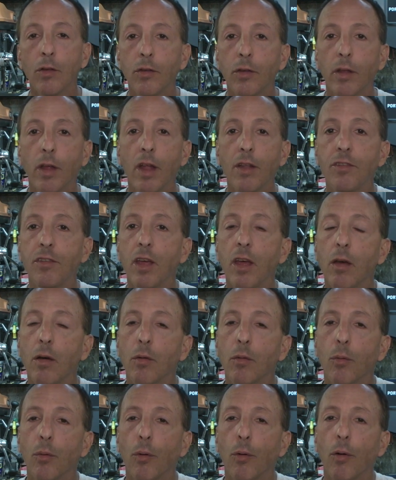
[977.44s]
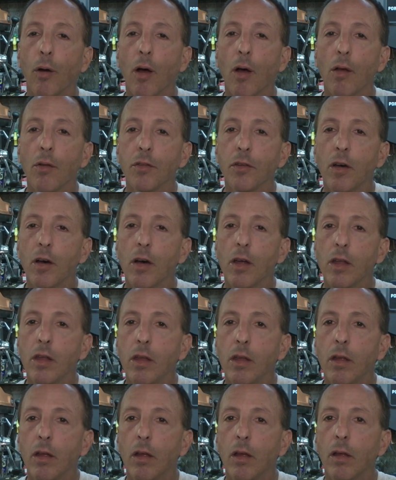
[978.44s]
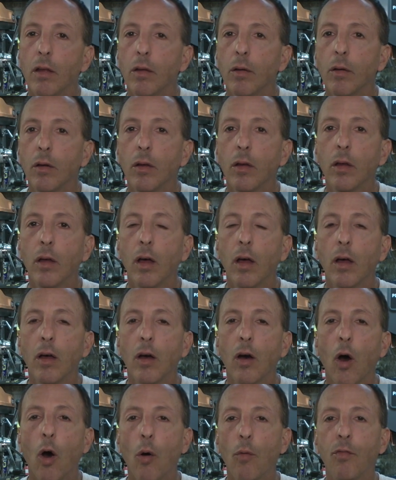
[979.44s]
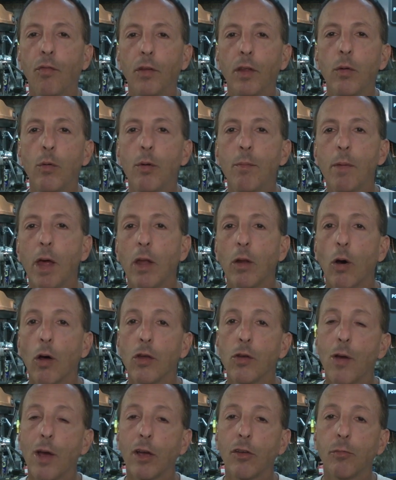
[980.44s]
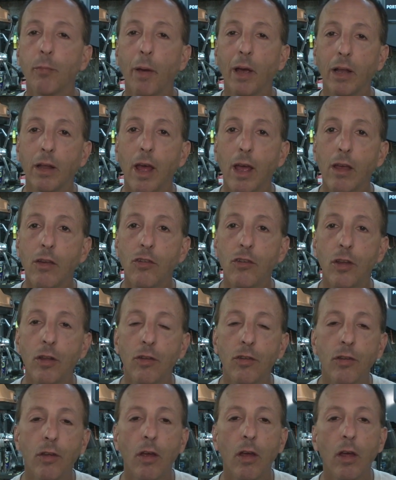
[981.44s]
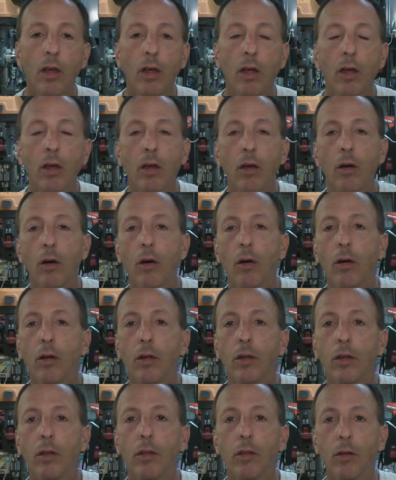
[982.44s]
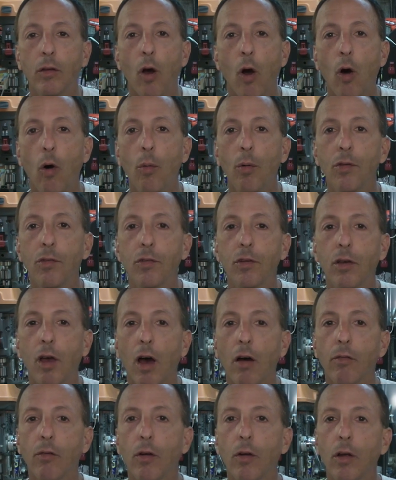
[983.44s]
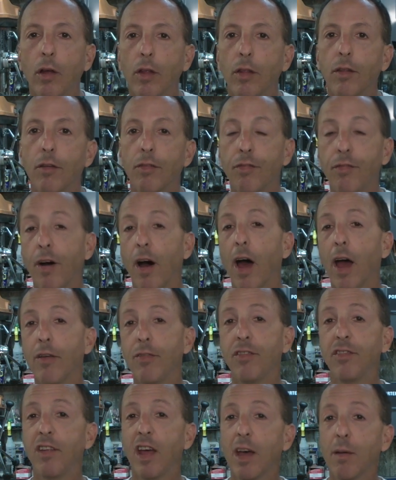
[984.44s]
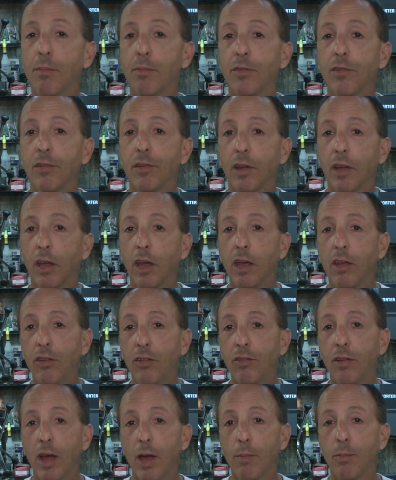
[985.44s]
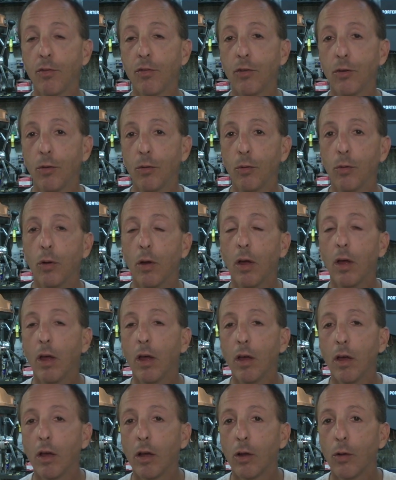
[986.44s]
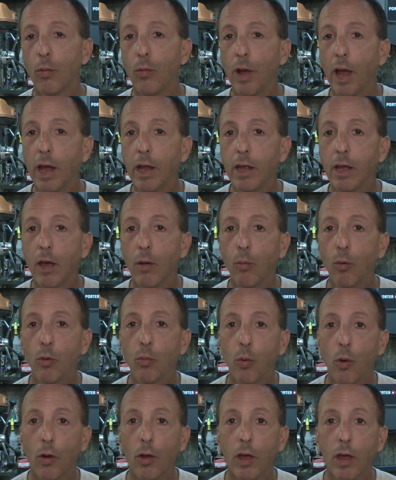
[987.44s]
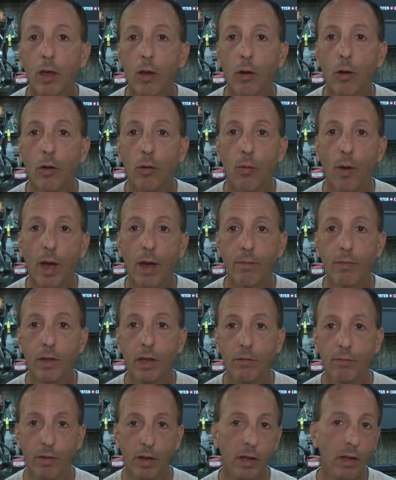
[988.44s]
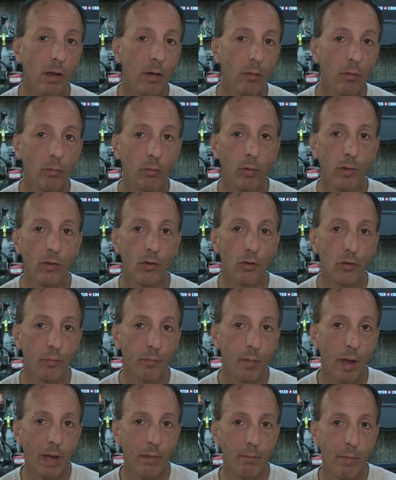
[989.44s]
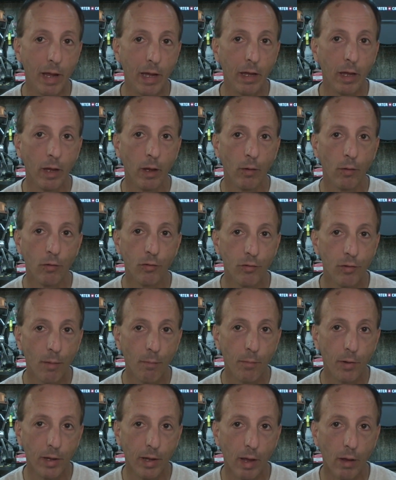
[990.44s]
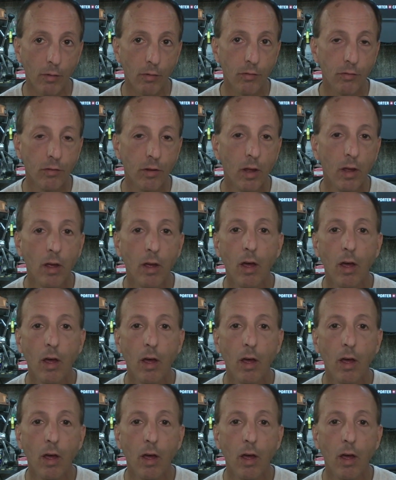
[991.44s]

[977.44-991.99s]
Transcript: So that's it. We're all done. Hopefully we met all your expectations. The goal was to cover the five steps, the key steps to creating a woodworking or crafting video, whether it's pen making or something else.